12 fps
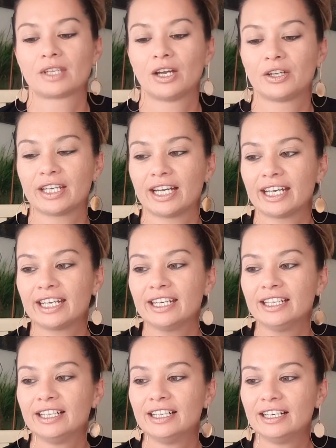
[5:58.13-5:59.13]

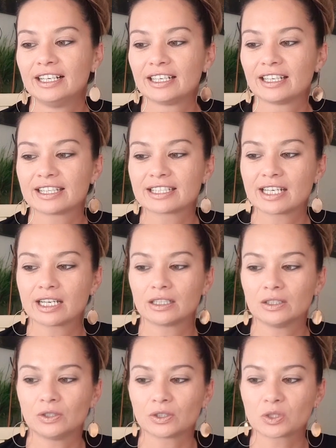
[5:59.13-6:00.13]
Okay, let's take a
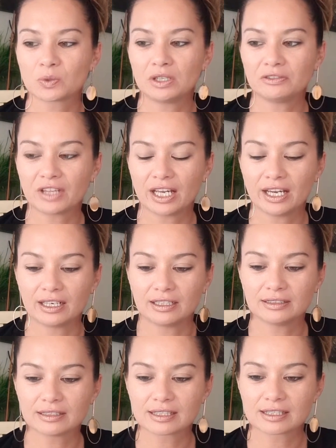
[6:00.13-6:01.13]
look. 12th
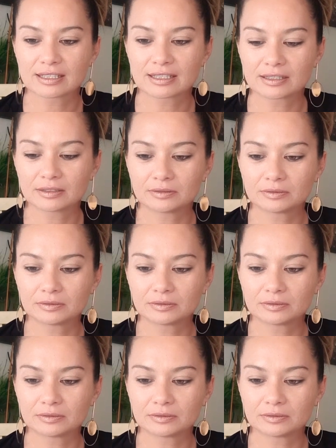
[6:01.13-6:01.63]
house,